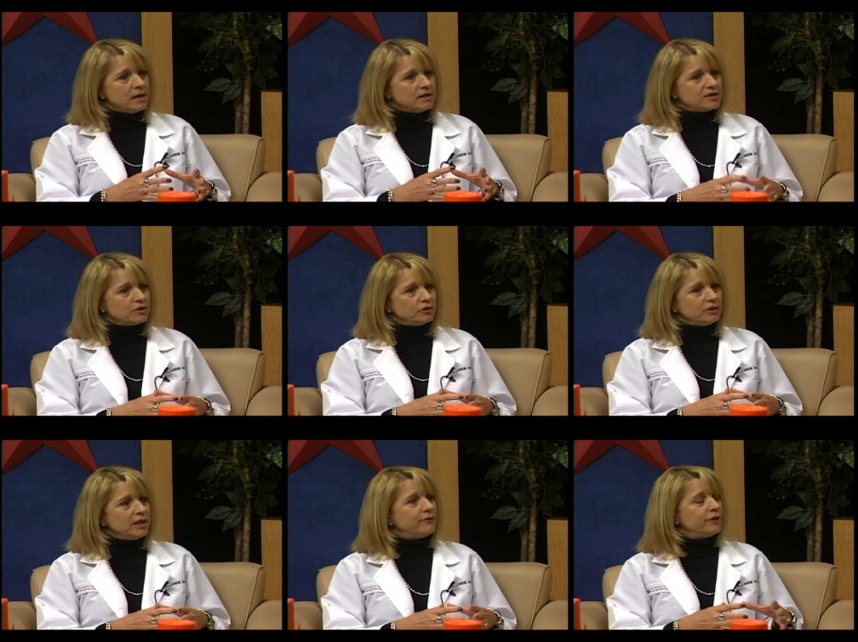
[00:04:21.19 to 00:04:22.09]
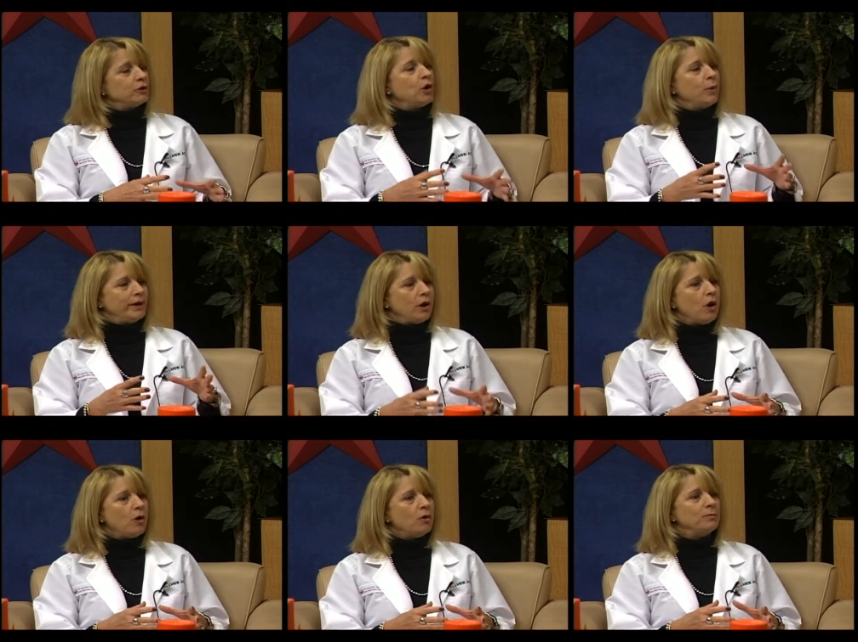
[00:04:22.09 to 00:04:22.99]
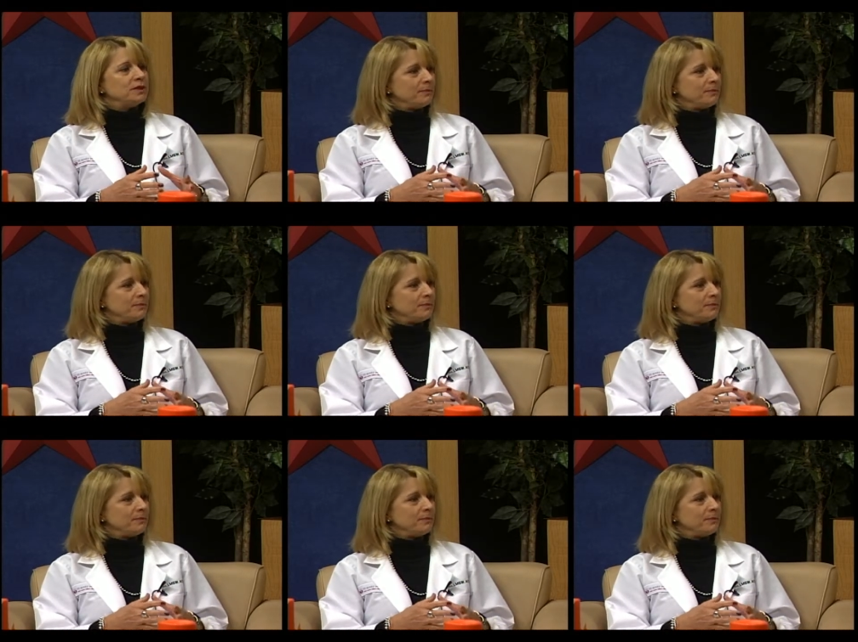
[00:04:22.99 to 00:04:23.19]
And certainly if they're going home,